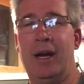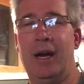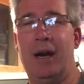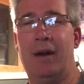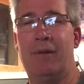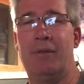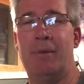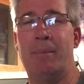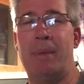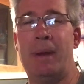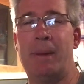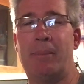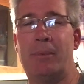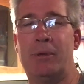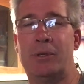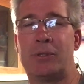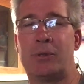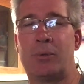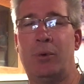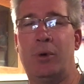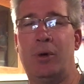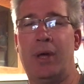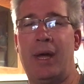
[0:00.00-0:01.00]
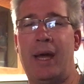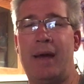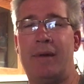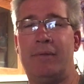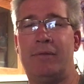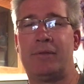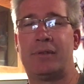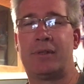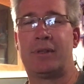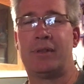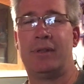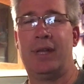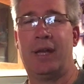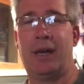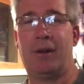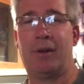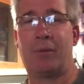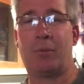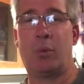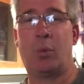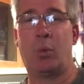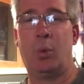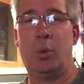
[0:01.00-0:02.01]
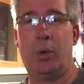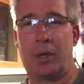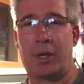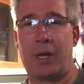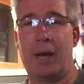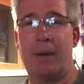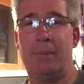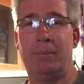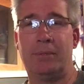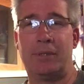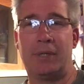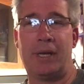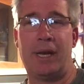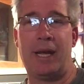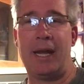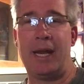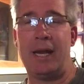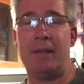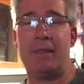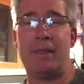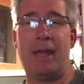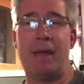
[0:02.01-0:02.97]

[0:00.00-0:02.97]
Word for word: of the members we'll have that will come today,